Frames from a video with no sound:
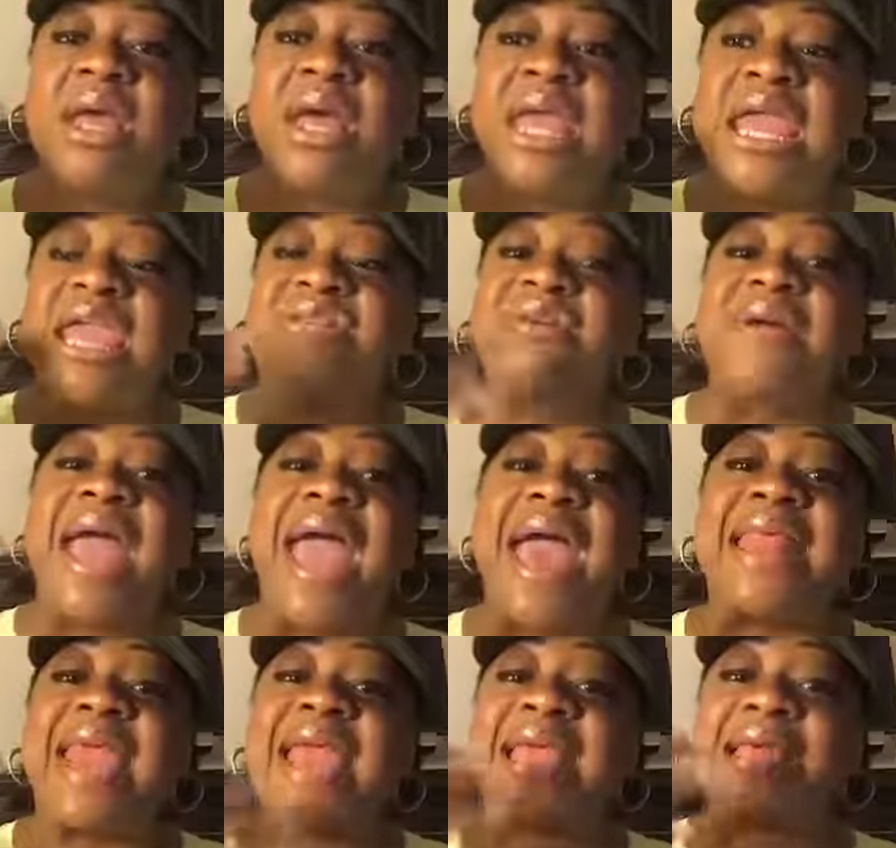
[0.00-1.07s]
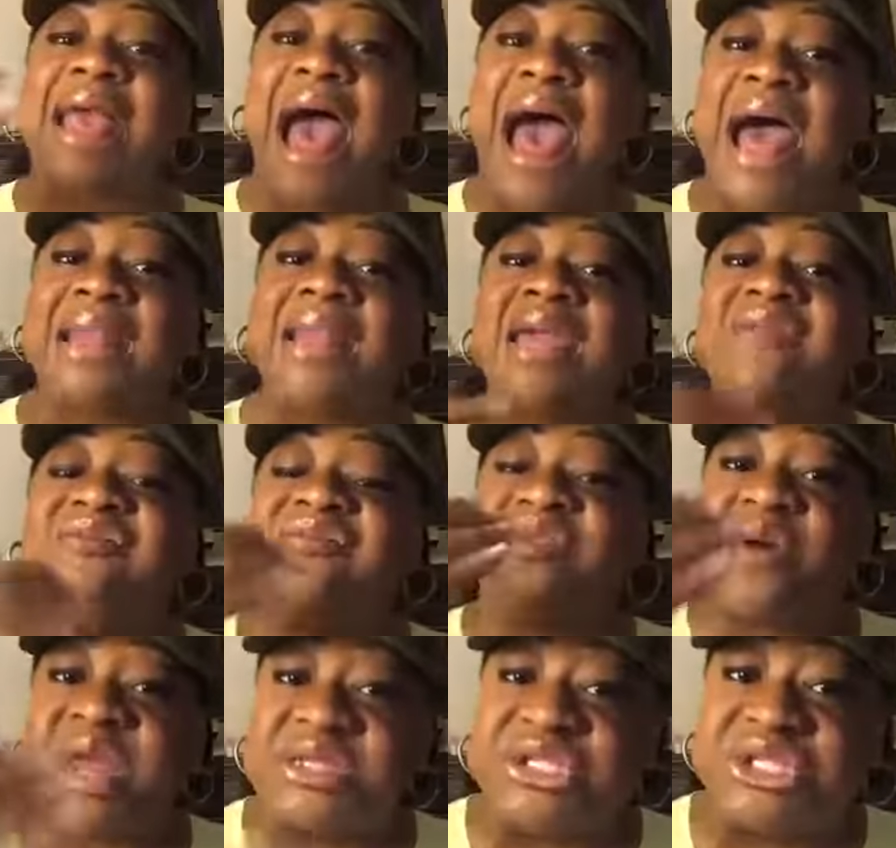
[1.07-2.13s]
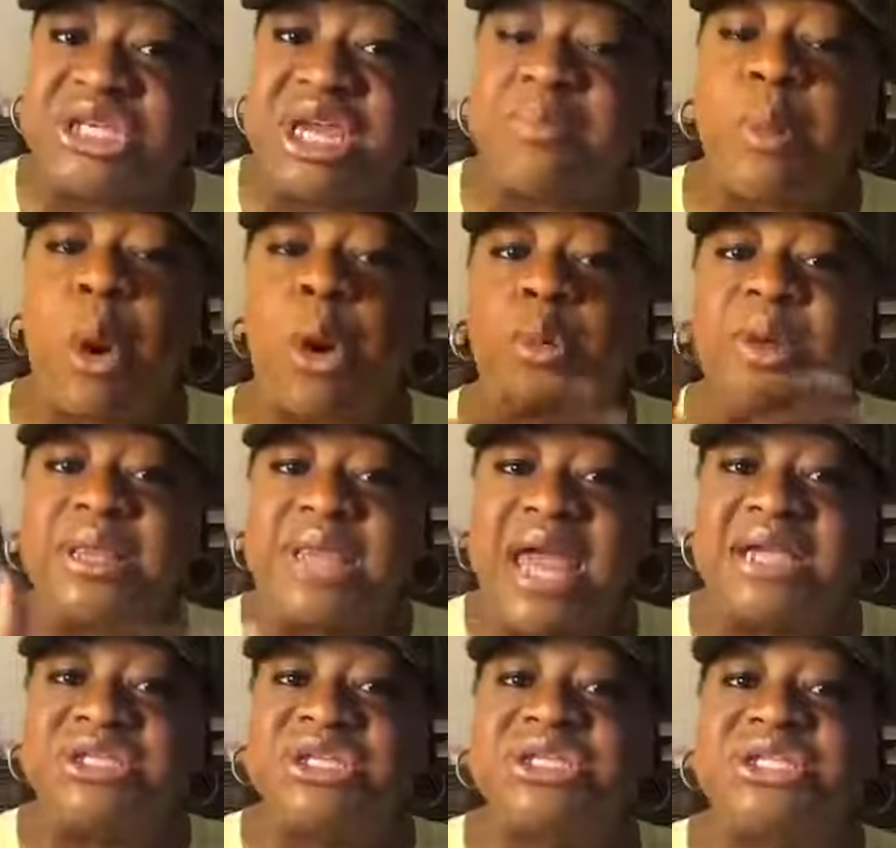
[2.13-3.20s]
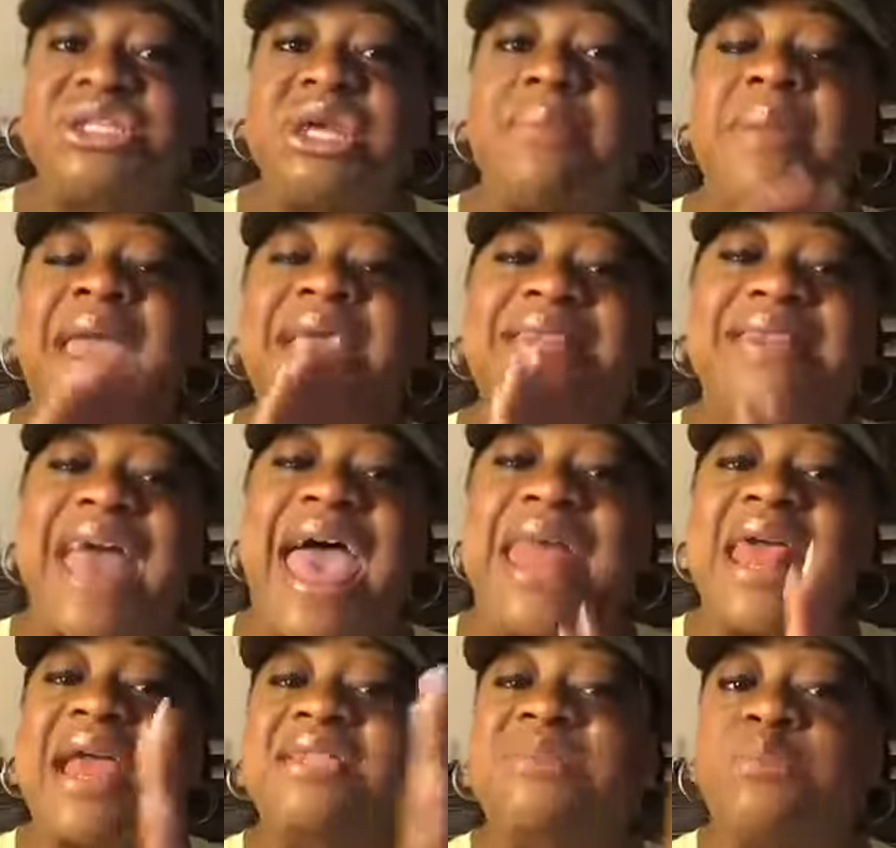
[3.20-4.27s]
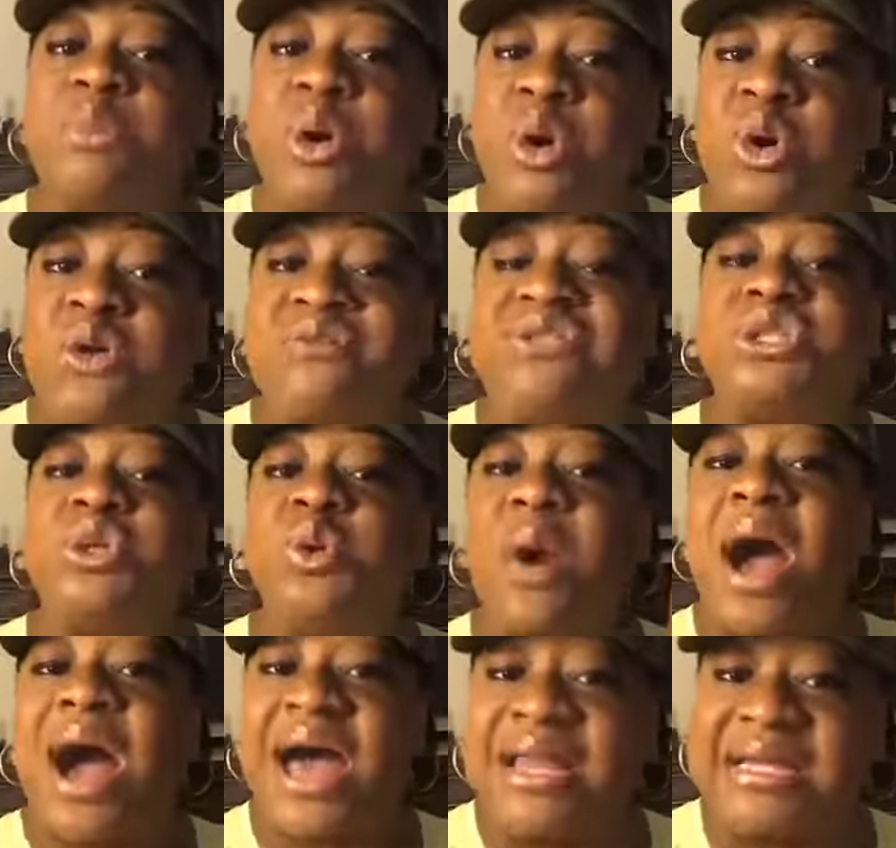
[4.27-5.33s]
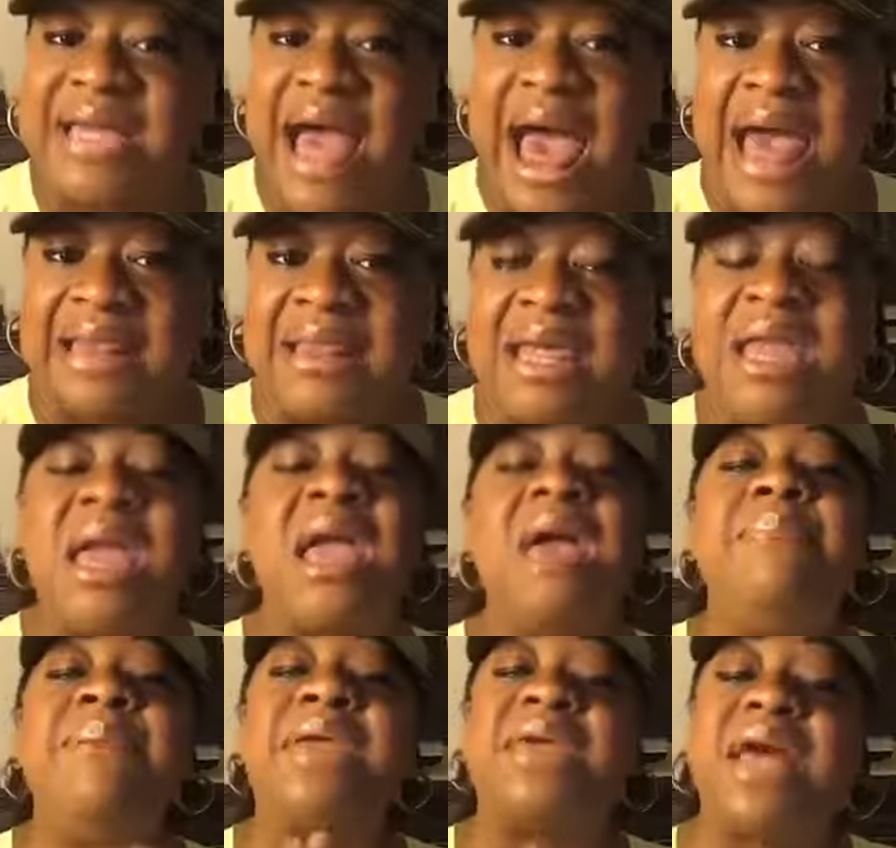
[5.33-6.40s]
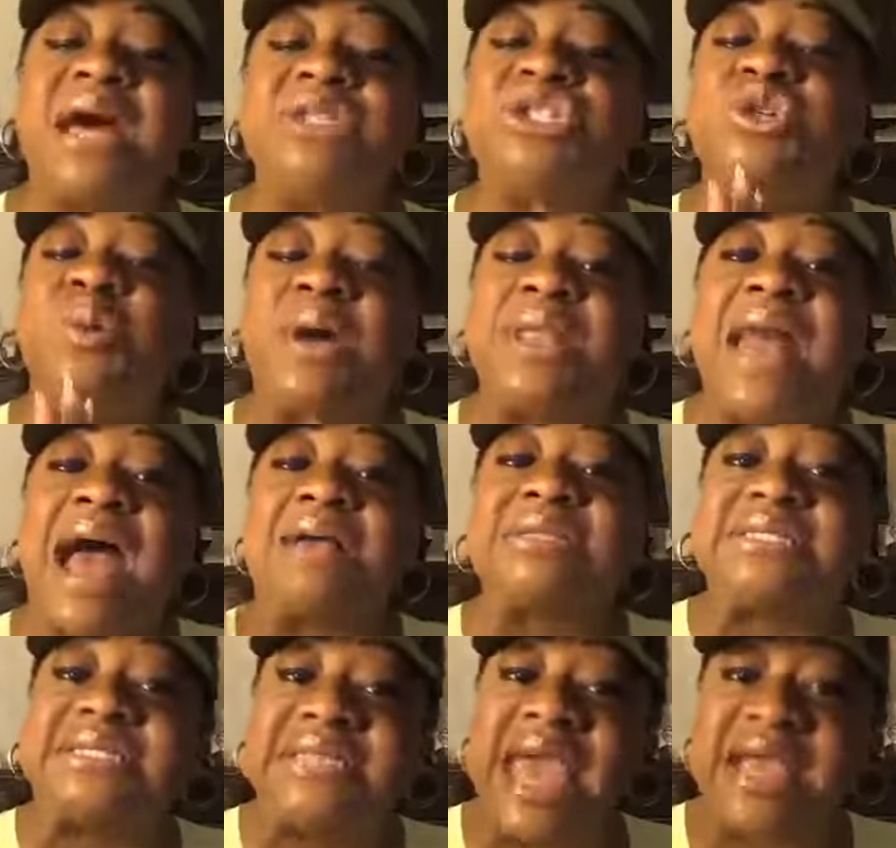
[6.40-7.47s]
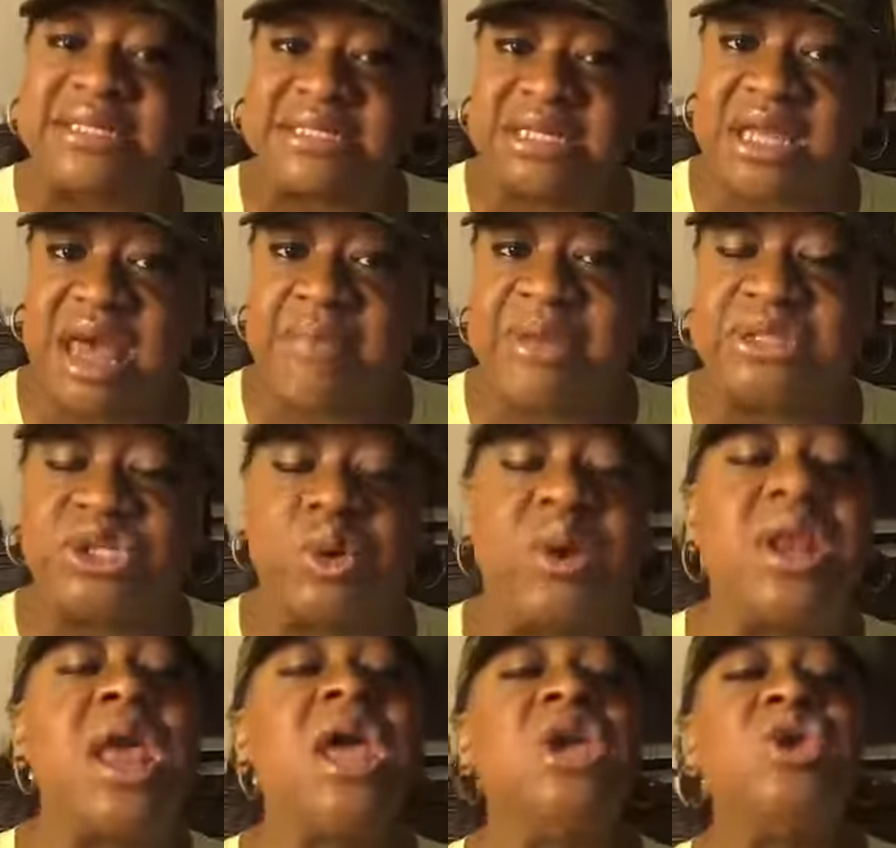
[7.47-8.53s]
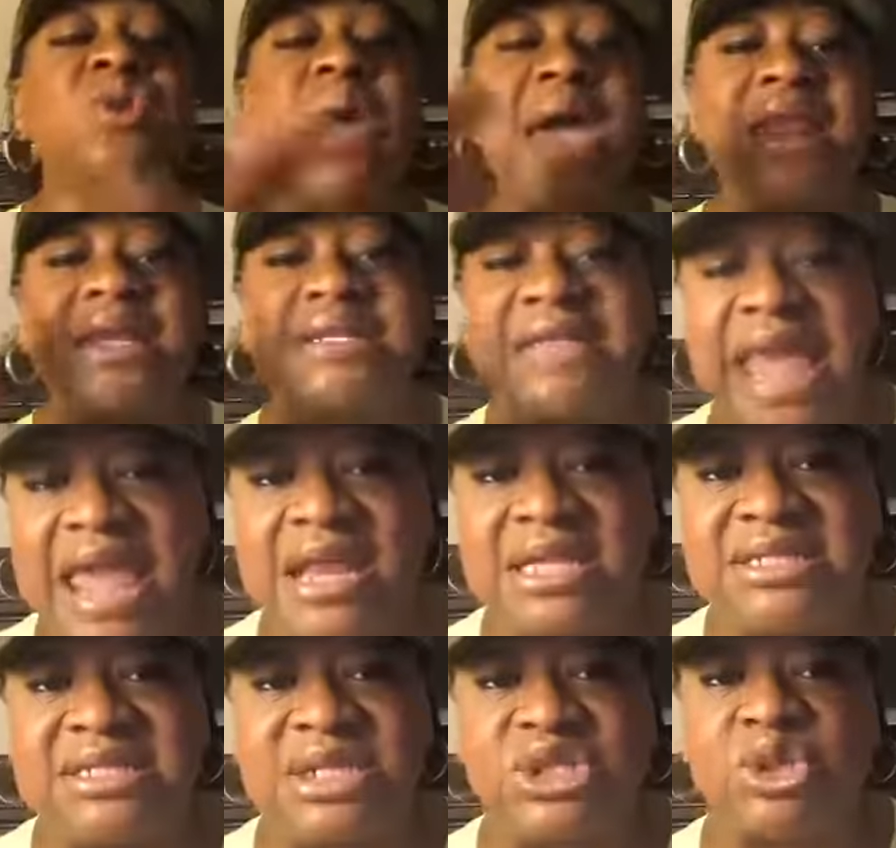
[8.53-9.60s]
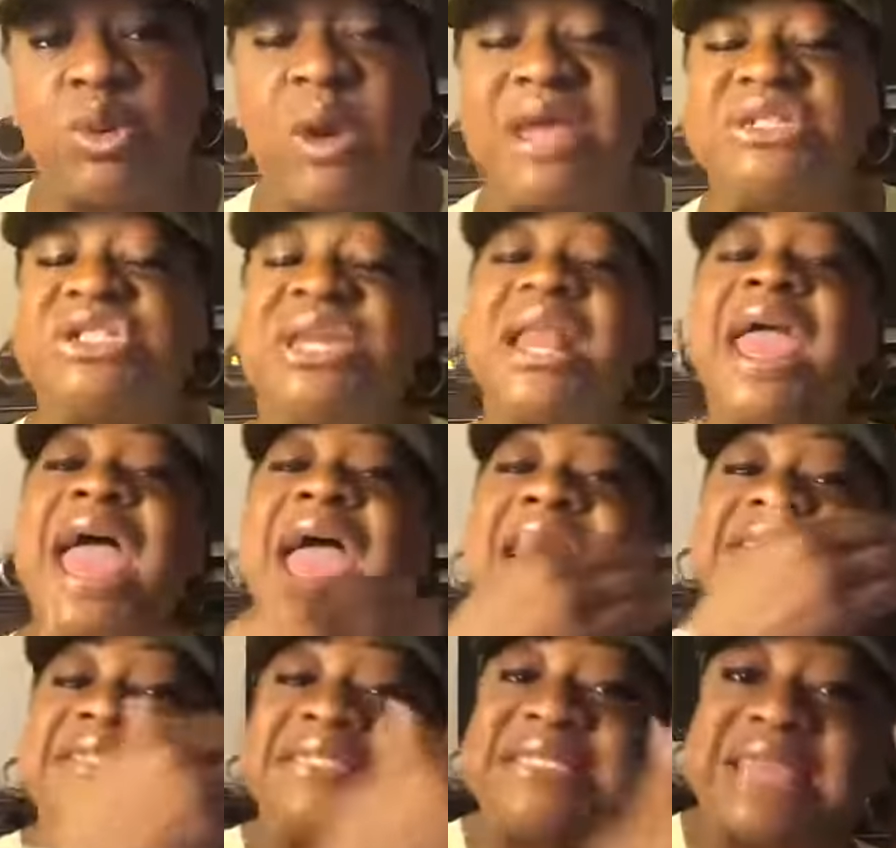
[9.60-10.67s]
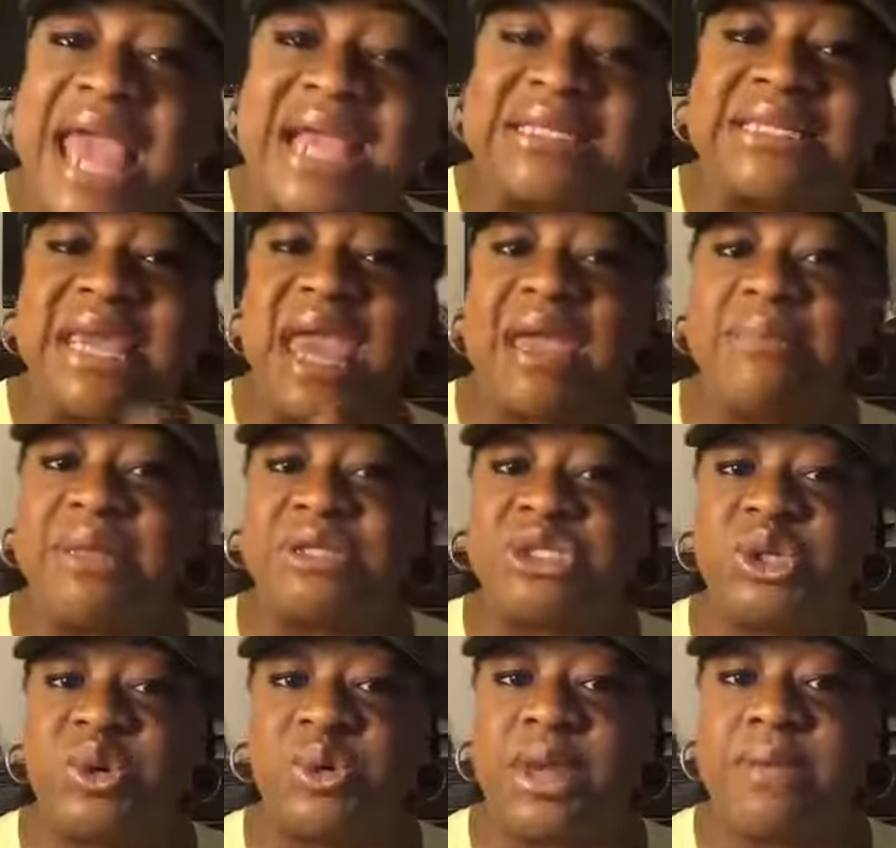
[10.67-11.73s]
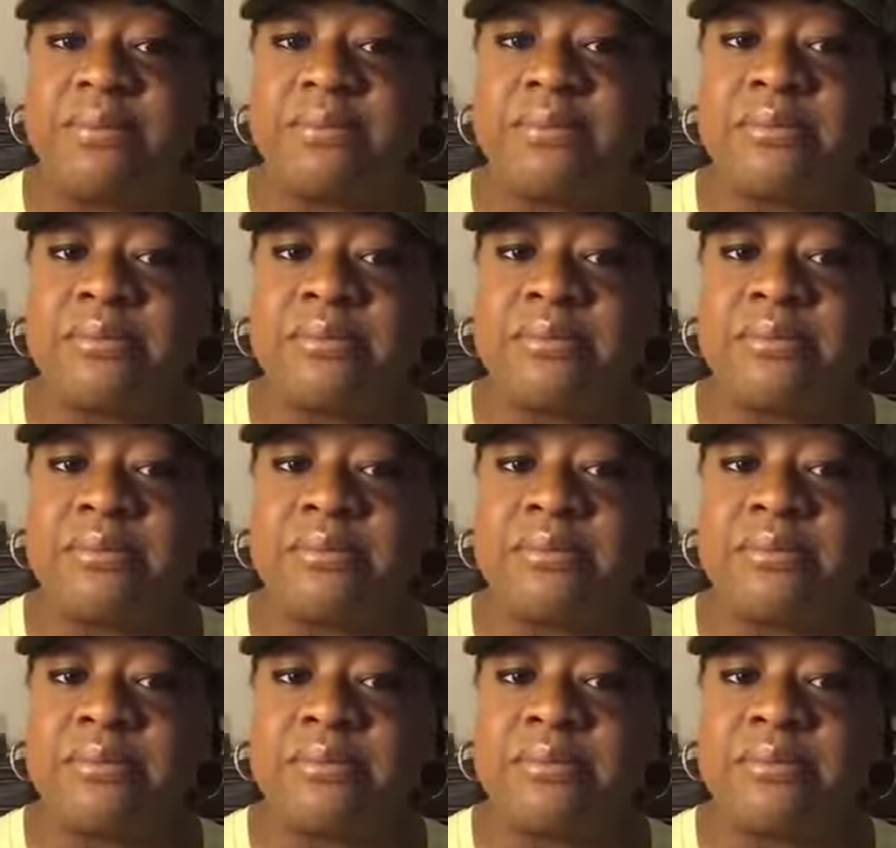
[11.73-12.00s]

either had a godly friendship or relationship and that has moved to ungodly because you allowed sex to come into it. You had a dating situation and sex came into it.